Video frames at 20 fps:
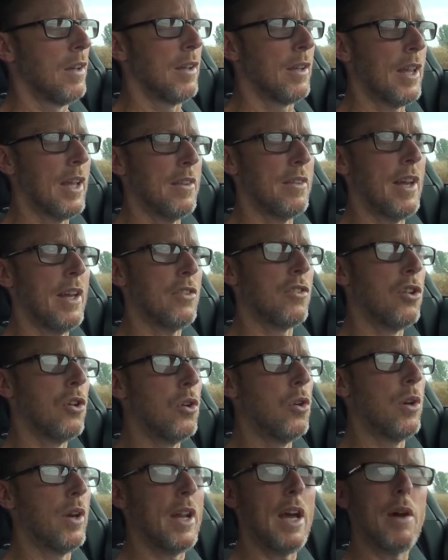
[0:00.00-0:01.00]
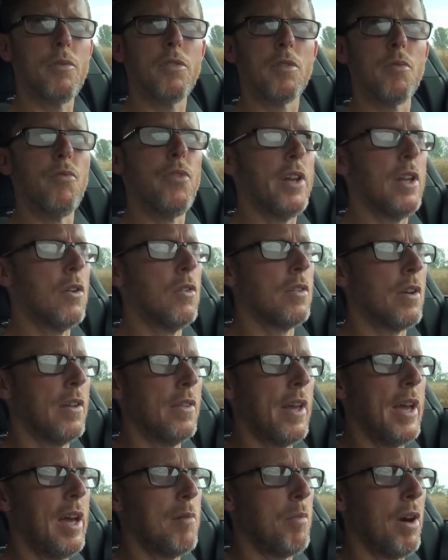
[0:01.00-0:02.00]
getting that tune and having some videos on
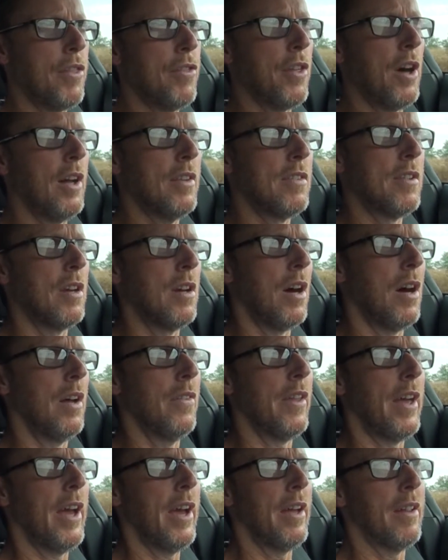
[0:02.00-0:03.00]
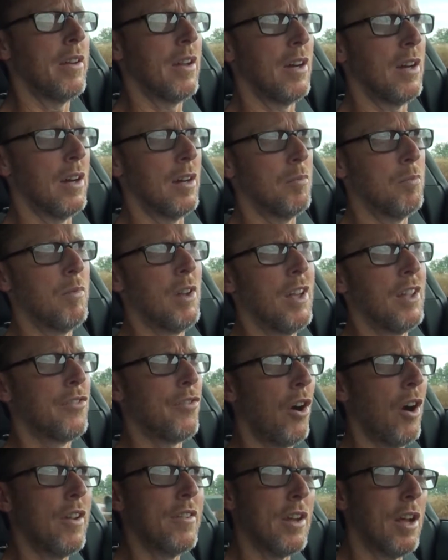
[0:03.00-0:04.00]
that, my thoughts on that. As
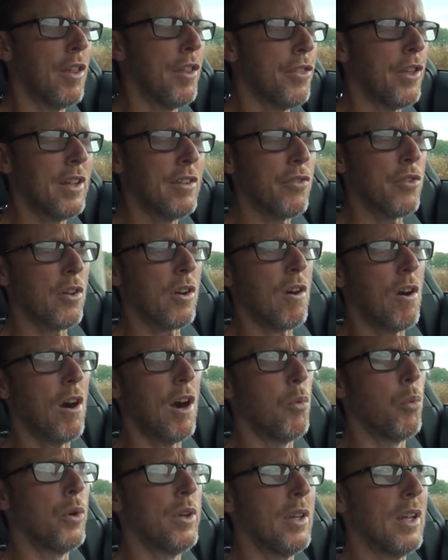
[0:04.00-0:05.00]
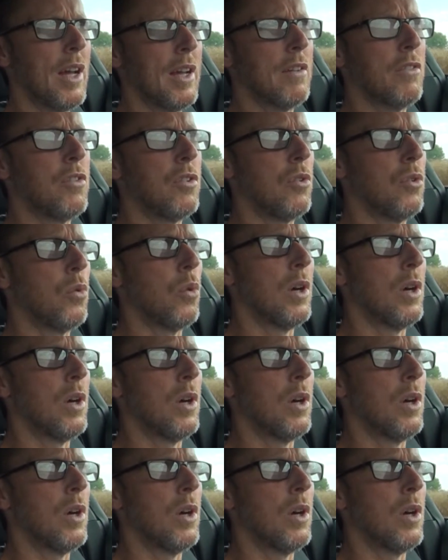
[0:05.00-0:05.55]
far as other things for the car, I would like to,